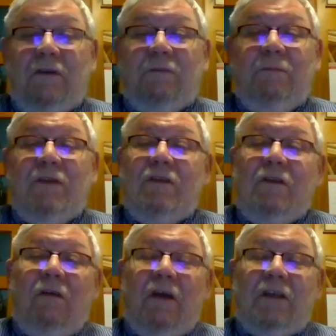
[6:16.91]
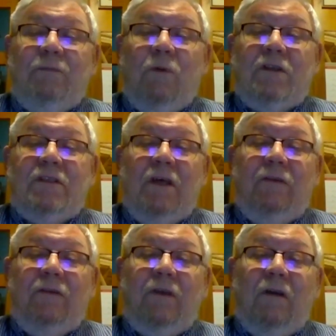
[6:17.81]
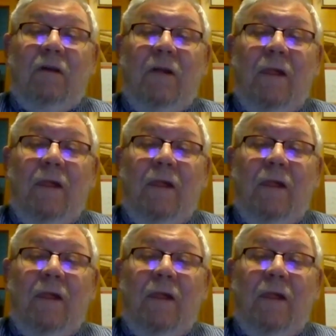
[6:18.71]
We just mentioned our export sales here.